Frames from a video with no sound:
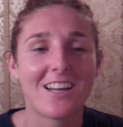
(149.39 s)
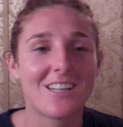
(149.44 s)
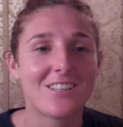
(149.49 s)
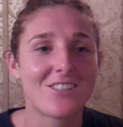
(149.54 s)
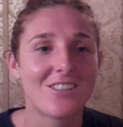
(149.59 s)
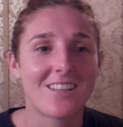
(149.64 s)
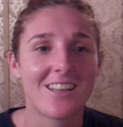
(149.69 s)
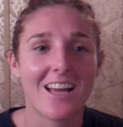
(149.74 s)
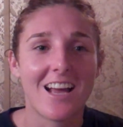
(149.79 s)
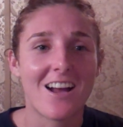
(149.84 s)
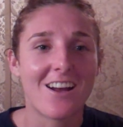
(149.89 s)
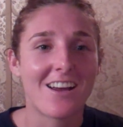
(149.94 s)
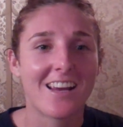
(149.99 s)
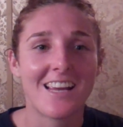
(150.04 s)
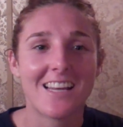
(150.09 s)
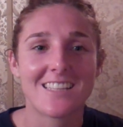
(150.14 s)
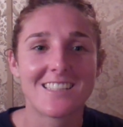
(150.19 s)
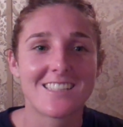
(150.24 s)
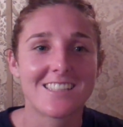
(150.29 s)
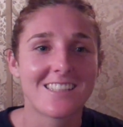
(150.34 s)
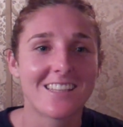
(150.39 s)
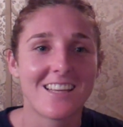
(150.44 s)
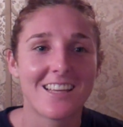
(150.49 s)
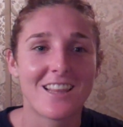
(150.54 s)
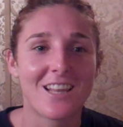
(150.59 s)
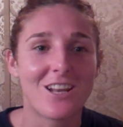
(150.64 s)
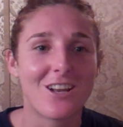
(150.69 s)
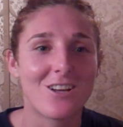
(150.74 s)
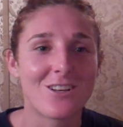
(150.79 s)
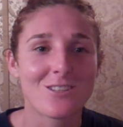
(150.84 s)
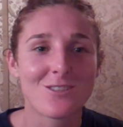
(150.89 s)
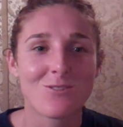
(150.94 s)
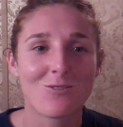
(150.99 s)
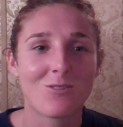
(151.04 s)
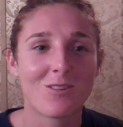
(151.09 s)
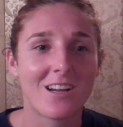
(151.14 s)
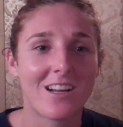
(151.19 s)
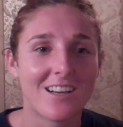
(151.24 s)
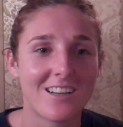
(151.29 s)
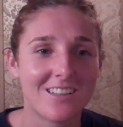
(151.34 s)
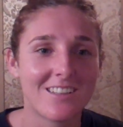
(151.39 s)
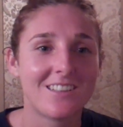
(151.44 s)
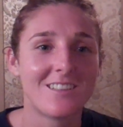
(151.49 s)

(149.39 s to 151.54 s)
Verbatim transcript: into the, our heads in the last quarter.